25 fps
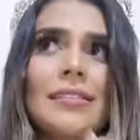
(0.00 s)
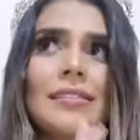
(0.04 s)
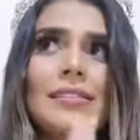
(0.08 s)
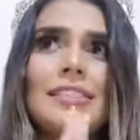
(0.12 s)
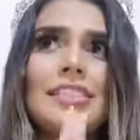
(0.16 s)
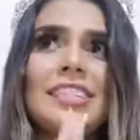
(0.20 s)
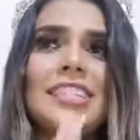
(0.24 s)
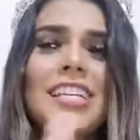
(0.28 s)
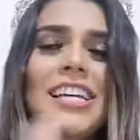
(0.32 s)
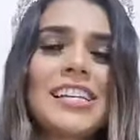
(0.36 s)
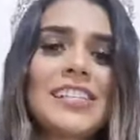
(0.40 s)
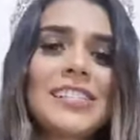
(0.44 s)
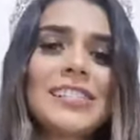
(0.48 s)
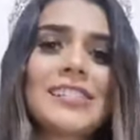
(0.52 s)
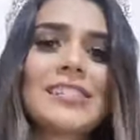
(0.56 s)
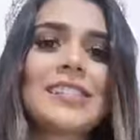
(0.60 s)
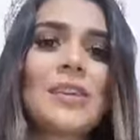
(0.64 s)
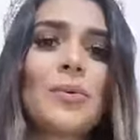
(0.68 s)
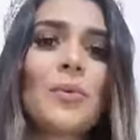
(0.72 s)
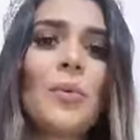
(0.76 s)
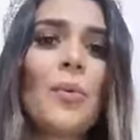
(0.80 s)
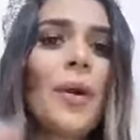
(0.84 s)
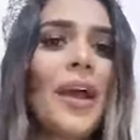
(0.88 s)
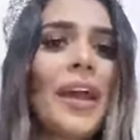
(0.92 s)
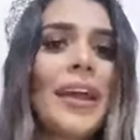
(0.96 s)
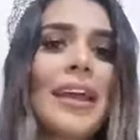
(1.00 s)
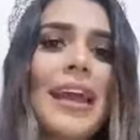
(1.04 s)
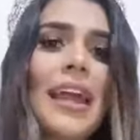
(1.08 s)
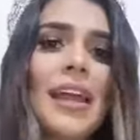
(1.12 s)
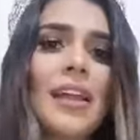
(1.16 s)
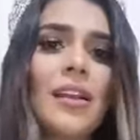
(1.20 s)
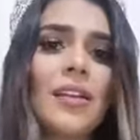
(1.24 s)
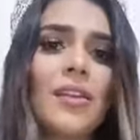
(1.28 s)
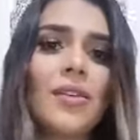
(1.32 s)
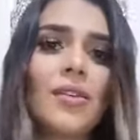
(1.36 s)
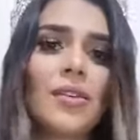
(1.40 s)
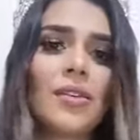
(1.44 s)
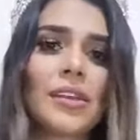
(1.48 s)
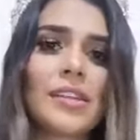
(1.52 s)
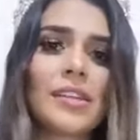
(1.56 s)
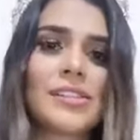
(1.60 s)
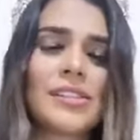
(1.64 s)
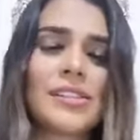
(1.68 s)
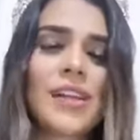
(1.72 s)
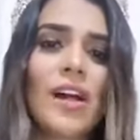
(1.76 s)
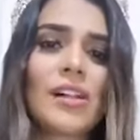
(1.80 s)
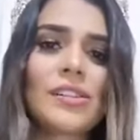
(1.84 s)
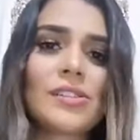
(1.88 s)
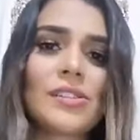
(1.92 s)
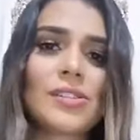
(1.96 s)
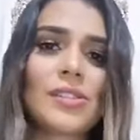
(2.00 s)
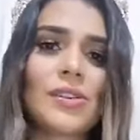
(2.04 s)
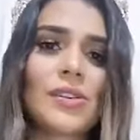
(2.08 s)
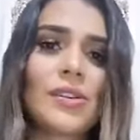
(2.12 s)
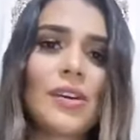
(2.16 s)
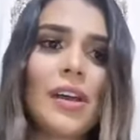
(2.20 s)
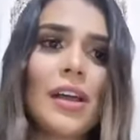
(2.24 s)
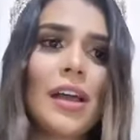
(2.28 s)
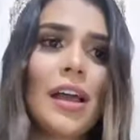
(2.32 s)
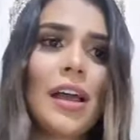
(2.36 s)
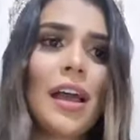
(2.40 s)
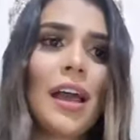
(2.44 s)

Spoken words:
just the way I look, it's also